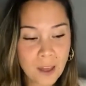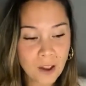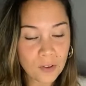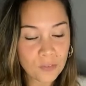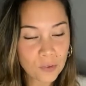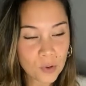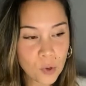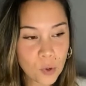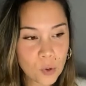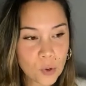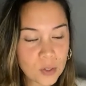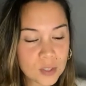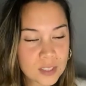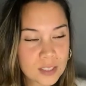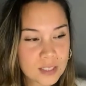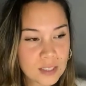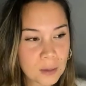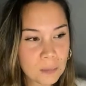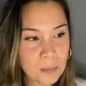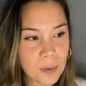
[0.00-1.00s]
of
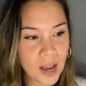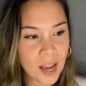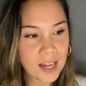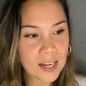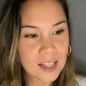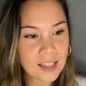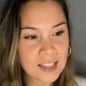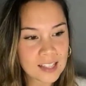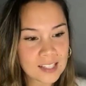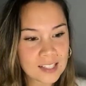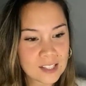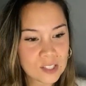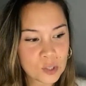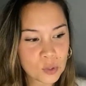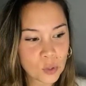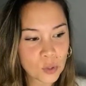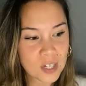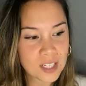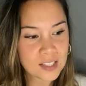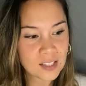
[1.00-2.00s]
course, but the
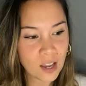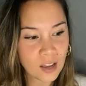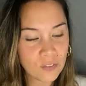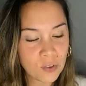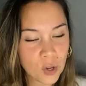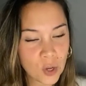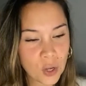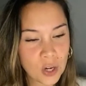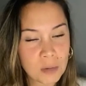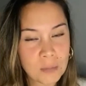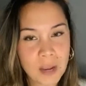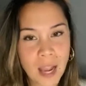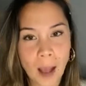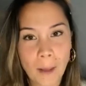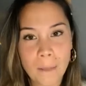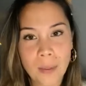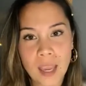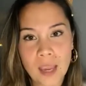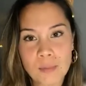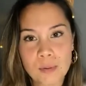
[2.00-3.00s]
stories I've heard
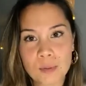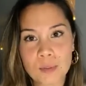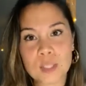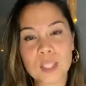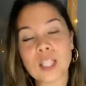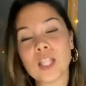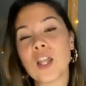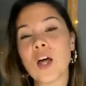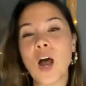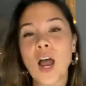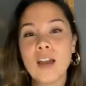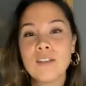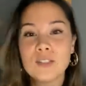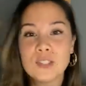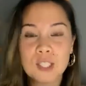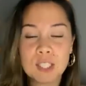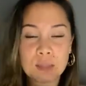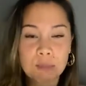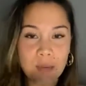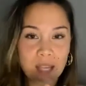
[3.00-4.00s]
about people's
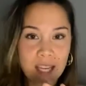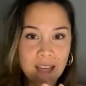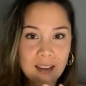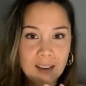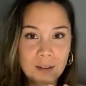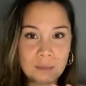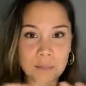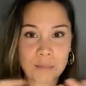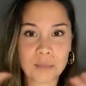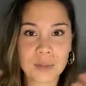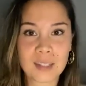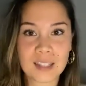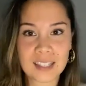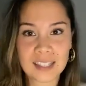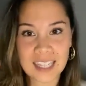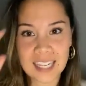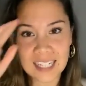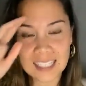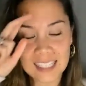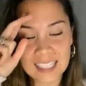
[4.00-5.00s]
lives just being
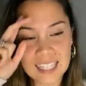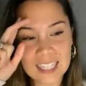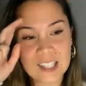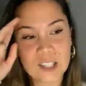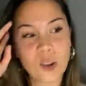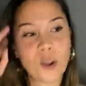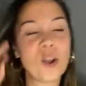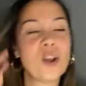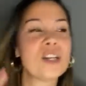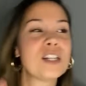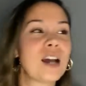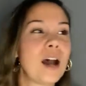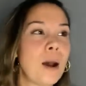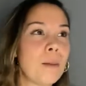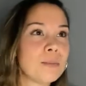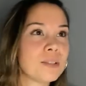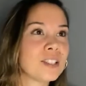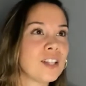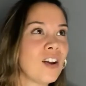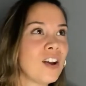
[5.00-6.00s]
completely turned
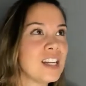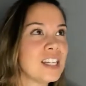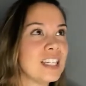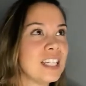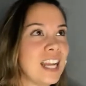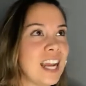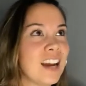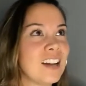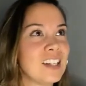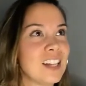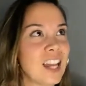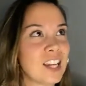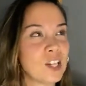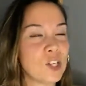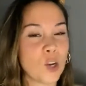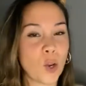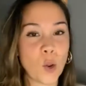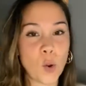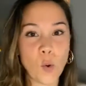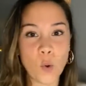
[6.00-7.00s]
upside down,
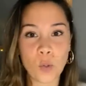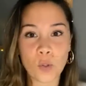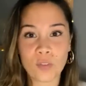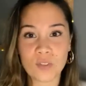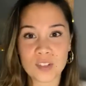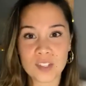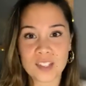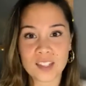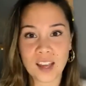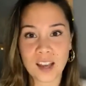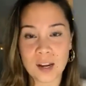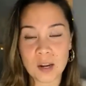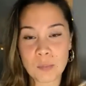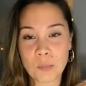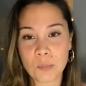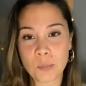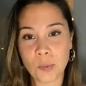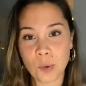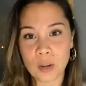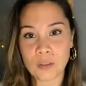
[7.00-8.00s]
all of a
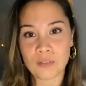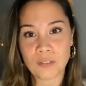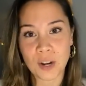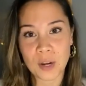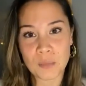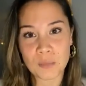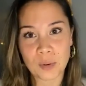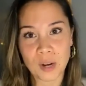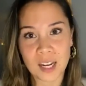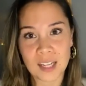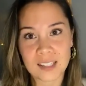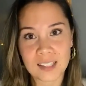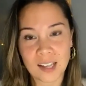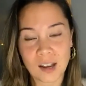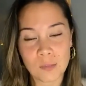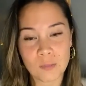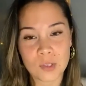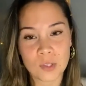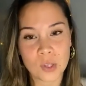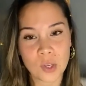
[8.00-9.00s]
sudden boyfriend breaks
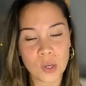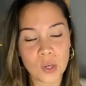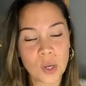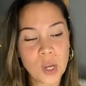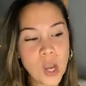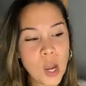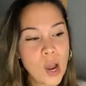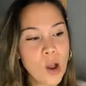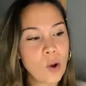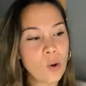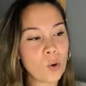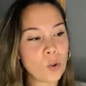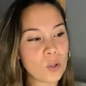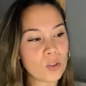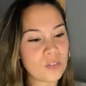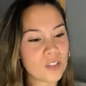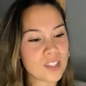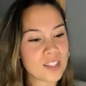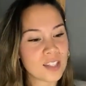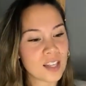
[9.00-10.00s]
up with you, all
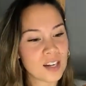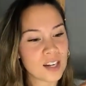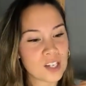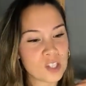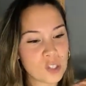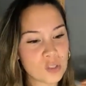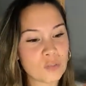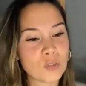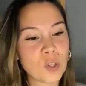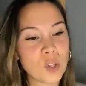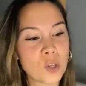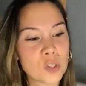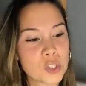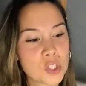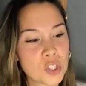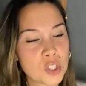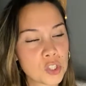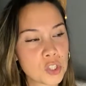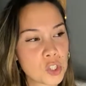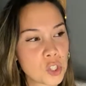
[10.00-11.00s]
of a sudden you've
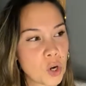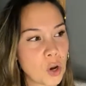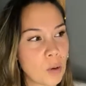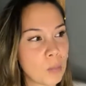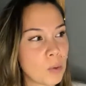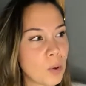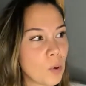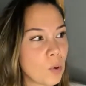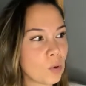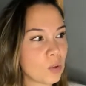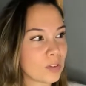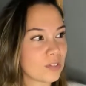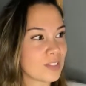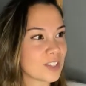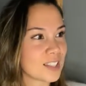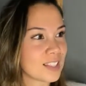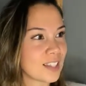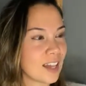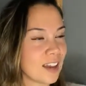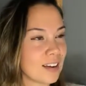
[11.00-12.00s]
lost your job, all of
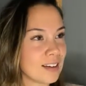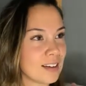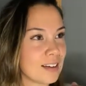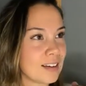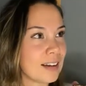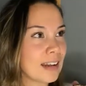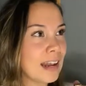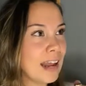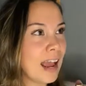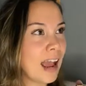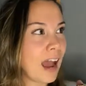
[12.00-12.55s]
a sudden